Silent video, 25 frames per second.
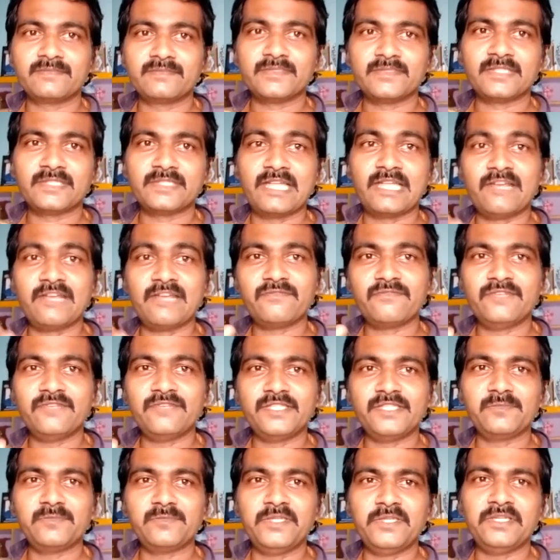So life
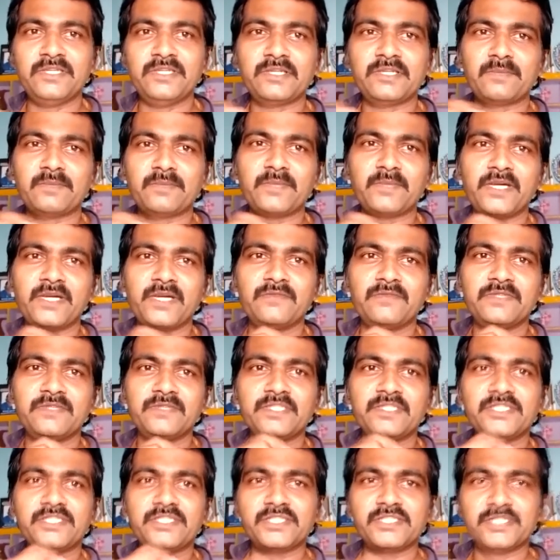is being compared
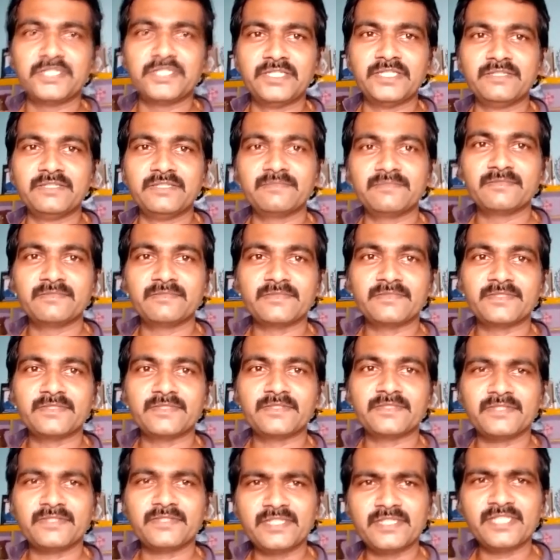with a journey. So
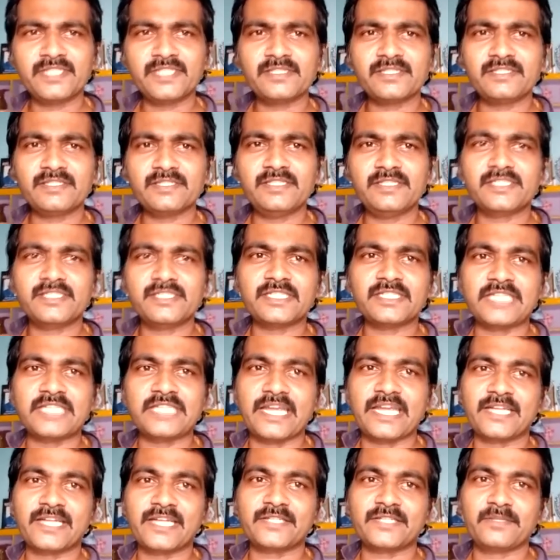this is a
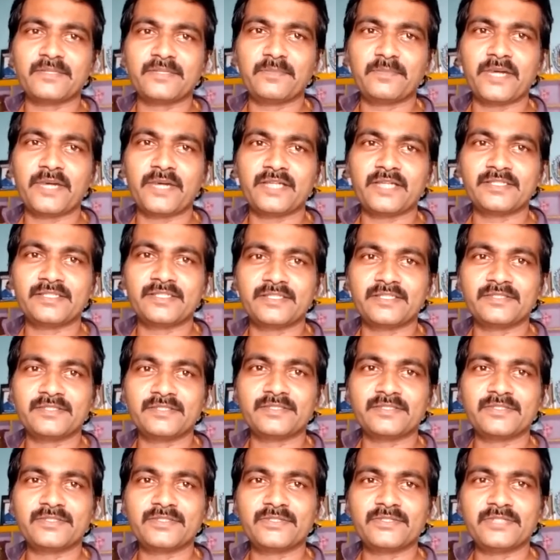direct comparison.
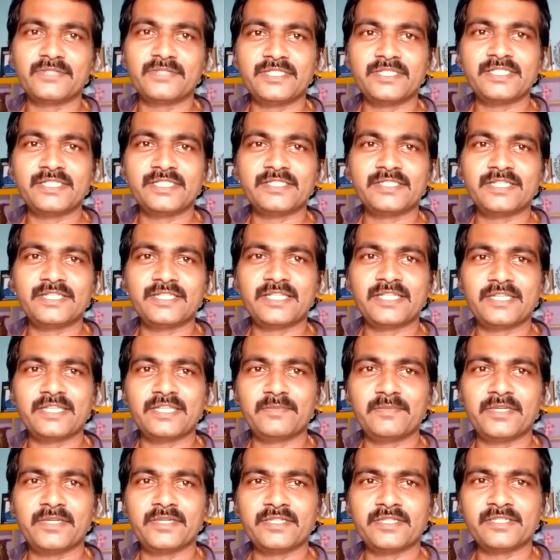So this is nothing
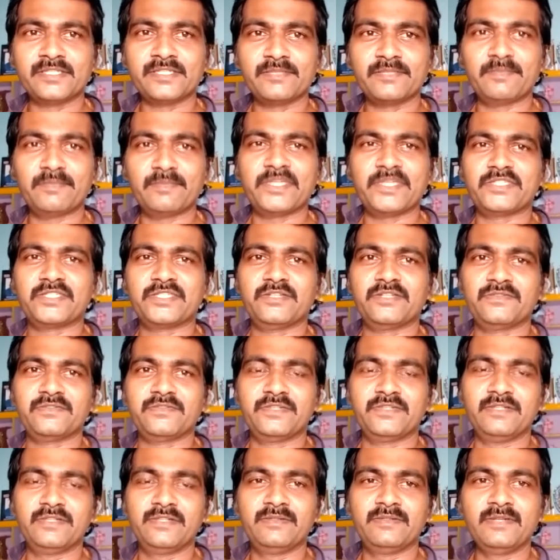but
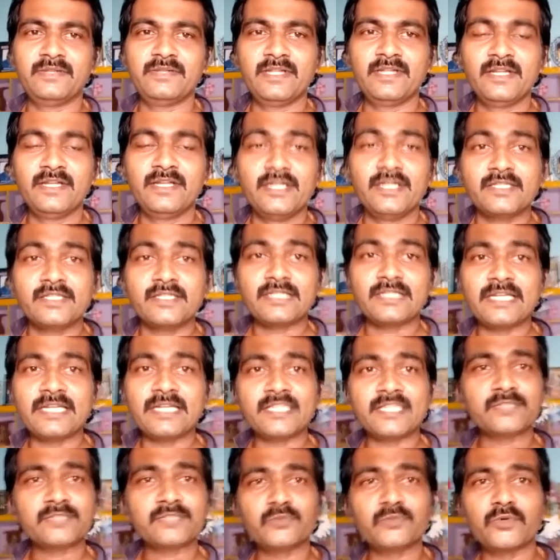metaphor. So let
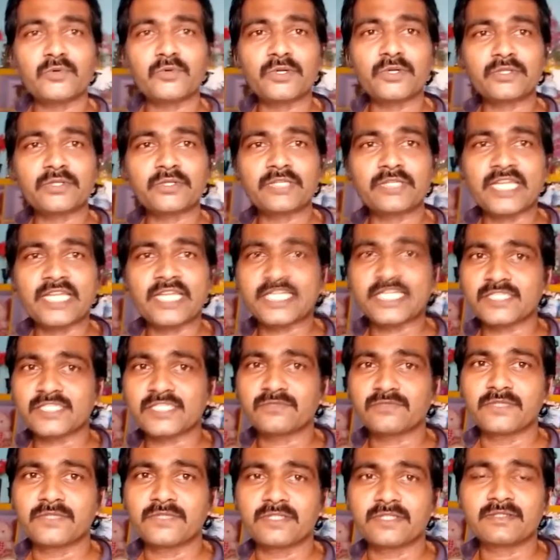us move on to the next
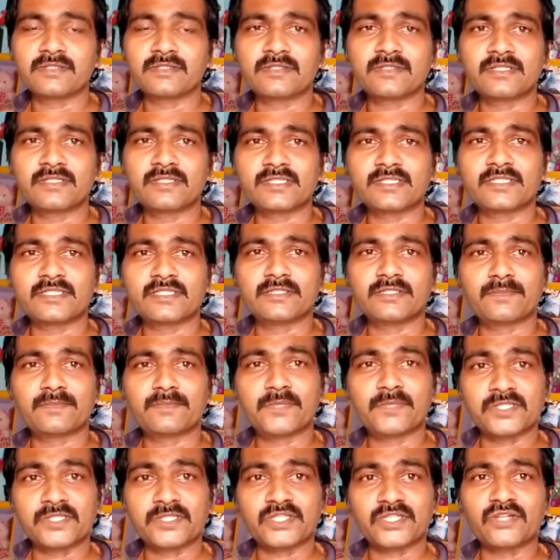one. So
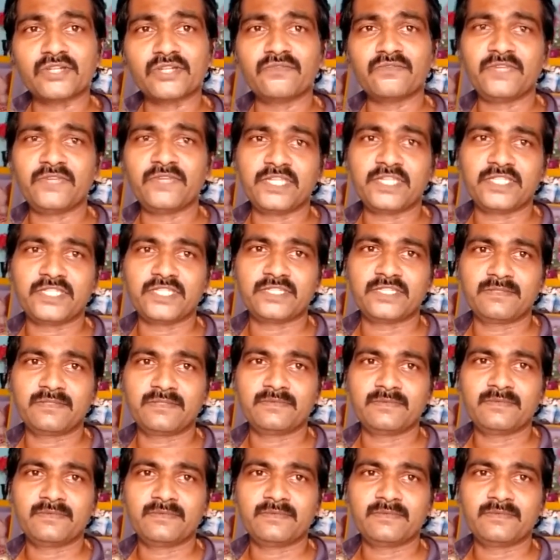personification.